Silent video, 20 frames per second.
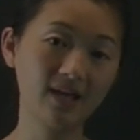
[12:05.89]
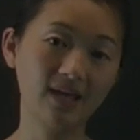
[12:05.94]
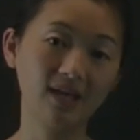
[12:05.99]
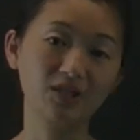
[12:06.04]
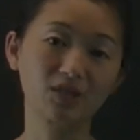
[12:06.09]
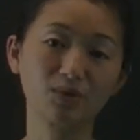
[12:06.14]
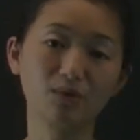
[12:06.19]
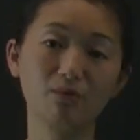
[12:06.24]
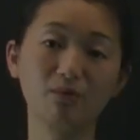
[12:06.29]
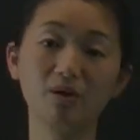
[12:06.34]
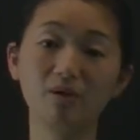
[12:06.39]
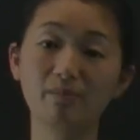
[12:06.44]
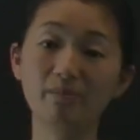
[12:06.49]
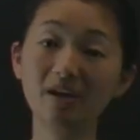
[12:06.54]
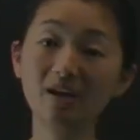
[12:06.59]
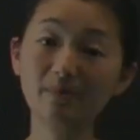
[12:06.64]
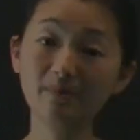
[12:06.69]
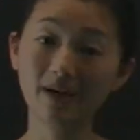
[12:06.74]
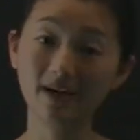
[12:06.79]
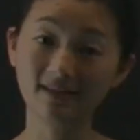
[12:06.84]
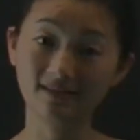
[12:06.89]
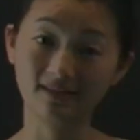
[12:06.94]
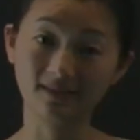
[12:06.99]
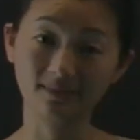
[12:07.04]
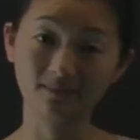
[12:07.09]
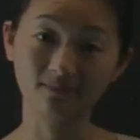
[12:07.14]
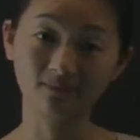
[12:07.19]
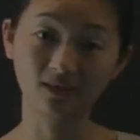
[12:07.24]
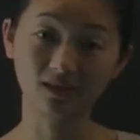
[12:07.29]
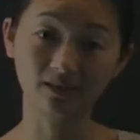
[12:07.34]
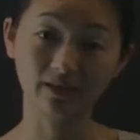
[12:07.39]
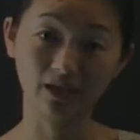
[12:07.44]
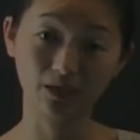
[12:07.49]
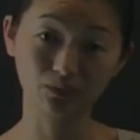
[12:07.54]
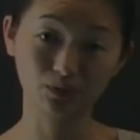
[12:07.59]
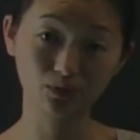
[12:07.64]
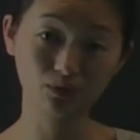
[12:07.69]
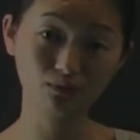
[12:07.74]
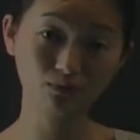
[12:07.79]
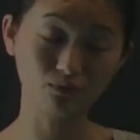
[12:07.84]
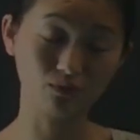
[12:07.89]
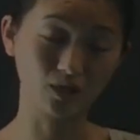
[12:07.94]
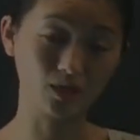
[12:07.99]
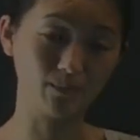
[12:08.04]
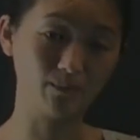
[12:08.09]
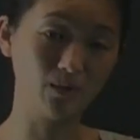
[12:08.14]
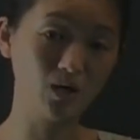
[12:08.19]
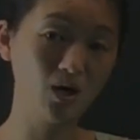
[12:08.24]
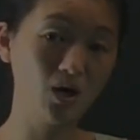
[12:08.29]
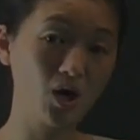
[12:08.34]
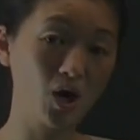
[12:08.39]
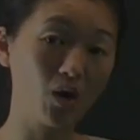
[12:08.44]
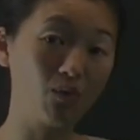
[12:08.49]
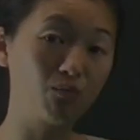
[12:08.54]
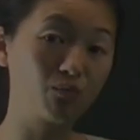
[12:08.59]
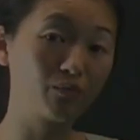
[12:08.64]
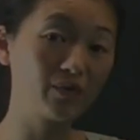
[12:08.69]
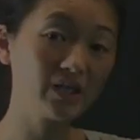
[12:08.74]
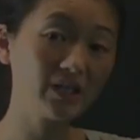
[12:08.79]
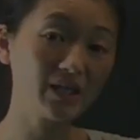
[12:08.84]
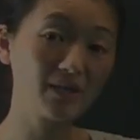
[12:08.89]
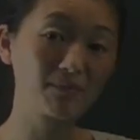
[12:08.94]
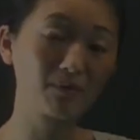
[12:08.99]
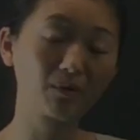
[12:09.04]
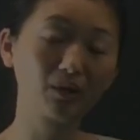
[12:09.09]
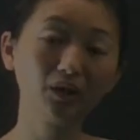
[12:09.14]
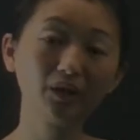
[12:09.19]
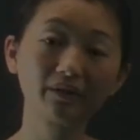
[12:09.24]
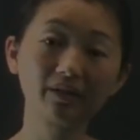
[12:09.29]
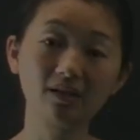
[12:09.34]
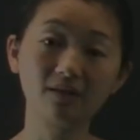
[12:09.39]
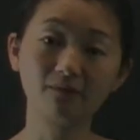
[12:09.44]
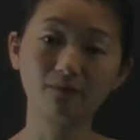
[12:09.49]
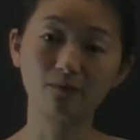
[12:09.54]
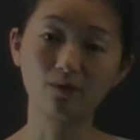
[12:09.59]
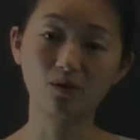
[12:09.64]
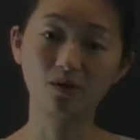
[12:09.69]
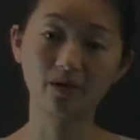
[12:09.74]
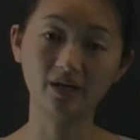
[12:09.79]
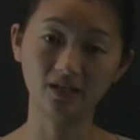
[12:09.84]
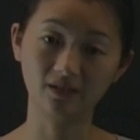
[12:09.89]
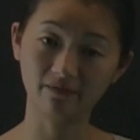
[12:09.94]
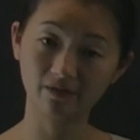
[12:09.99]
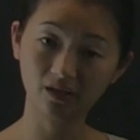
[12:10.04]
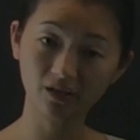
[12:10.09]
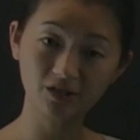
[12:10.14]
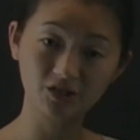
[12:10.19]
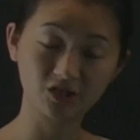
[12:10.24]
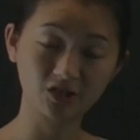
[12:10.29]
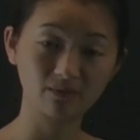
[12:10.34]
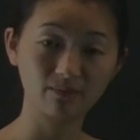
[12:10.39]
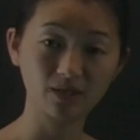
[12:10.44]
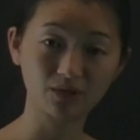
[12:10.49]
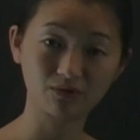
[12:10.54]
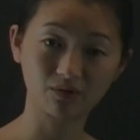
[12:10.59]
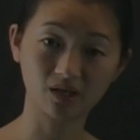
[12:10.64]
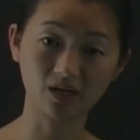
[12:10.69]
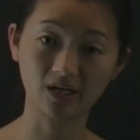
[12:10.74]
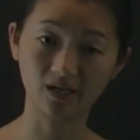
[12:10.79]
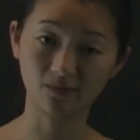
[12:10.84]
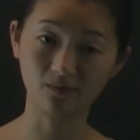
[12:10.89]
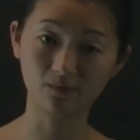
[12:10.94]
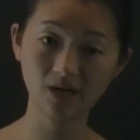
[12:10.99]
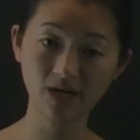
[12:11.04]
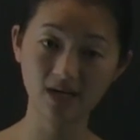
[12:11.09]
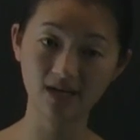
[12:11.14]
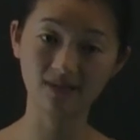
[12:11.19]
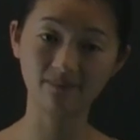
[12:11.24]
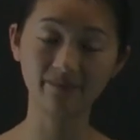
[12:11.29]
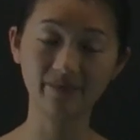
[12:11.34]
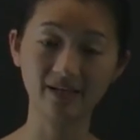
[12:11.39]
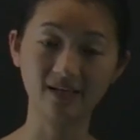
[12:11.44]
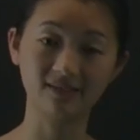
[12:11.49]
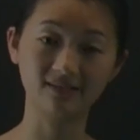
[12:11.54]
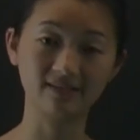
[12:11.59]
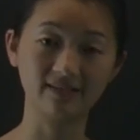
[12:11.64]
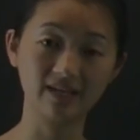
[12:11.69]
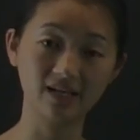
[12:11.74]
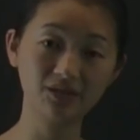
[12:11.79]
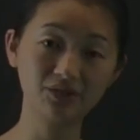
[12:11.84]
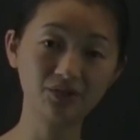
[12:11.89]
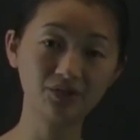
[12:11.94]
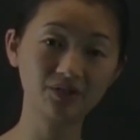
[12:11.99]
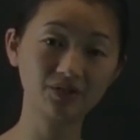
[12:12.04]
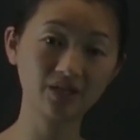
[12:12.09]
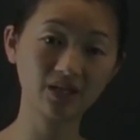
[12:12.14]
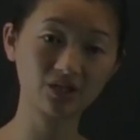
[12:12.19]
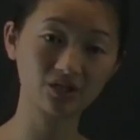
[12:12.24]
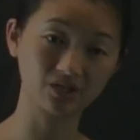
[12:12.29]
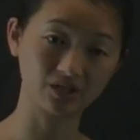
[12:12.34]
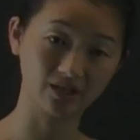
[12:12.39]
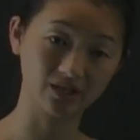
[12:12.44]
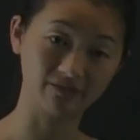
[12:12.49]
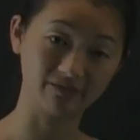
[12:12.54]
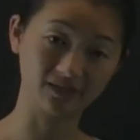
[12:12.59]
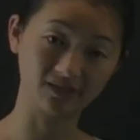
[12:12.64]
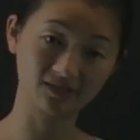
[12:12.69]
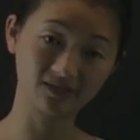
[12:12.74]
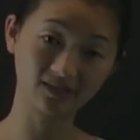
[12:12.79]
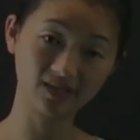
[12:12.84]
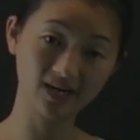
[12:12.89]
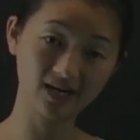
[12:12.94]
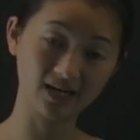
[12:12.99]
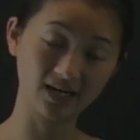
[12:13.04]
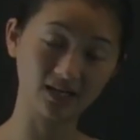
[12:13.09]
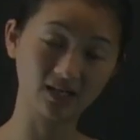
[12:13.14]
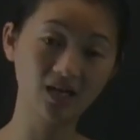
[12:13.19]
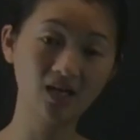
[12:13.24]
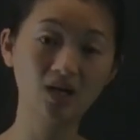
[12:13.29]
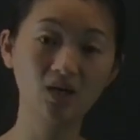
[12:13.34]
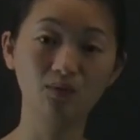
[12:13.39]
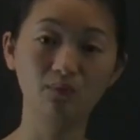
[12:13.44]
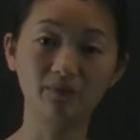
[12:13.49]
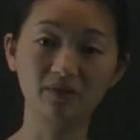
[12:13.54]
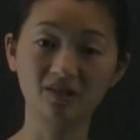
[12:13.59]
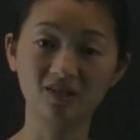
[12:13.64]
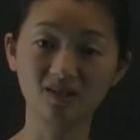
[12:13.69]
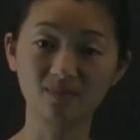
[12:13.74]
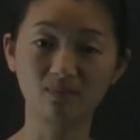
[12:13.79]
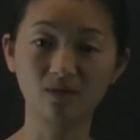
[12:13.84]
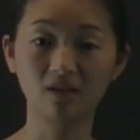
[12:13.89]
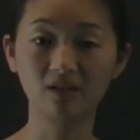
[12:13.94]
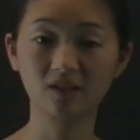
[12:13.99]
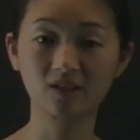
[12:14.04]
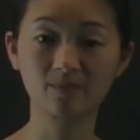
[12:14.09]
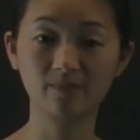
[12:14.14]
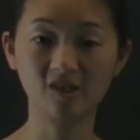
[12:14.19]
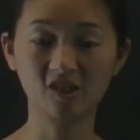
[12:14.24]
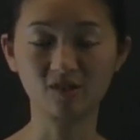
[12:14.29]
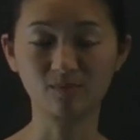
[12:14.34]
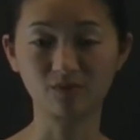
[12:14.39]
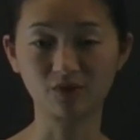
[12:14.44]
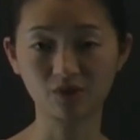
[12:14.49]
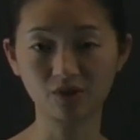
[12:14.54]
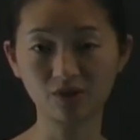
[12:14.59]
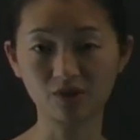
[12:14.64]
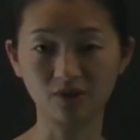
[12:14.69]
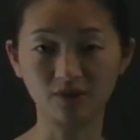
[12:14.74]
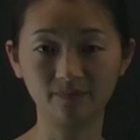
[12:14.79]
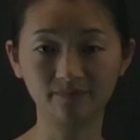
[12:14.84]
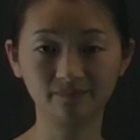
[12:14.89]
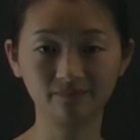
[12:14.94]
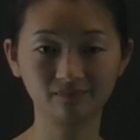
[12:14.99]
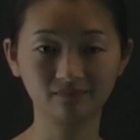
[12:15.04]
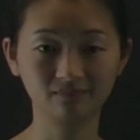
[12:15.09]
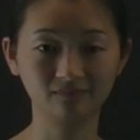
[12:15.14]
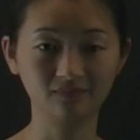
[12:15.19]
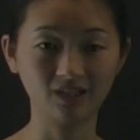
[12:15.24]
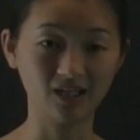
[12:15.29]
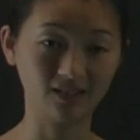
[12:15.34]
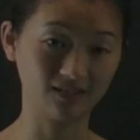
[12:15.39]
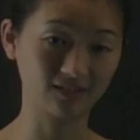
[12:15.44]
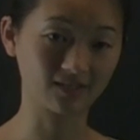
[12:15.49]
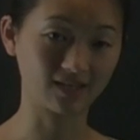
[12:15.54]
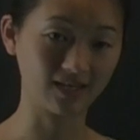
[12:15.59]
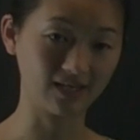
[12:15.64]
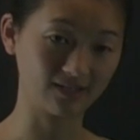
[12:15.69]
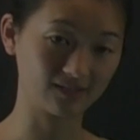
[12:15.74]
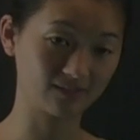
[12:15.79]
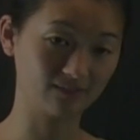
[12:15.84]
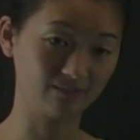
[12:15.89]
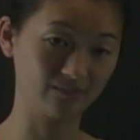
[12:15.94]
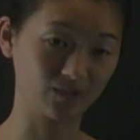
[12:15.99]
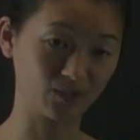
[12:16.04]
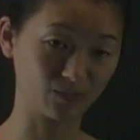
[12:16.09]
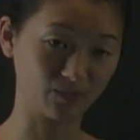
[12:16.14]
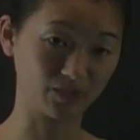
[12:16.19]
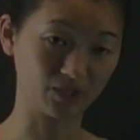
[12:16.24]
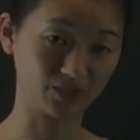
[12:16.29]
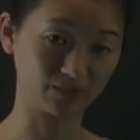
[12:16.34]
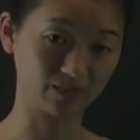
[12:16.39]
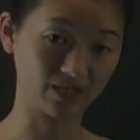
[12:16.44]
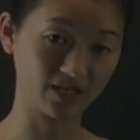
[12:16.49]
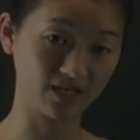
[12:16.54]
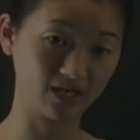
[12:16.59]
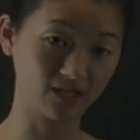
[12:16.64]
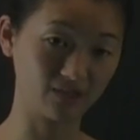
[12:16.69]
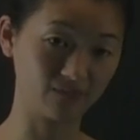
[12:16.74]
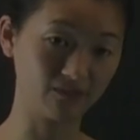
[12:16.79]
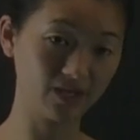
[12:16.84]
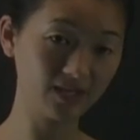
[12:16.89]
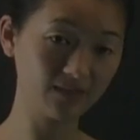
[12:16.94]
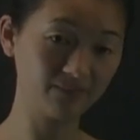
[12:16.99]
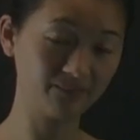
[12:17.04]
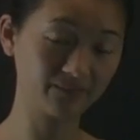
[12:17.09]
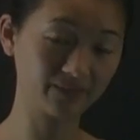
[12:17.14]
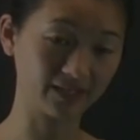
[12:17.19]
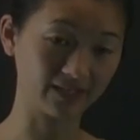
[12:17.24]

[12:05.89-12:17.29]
And so we're minimizing the L2 norm. Really what we're looking for in a very geometric kind of way is the intersection of this line with the smallest possible circle. In this case, this point is right here in red.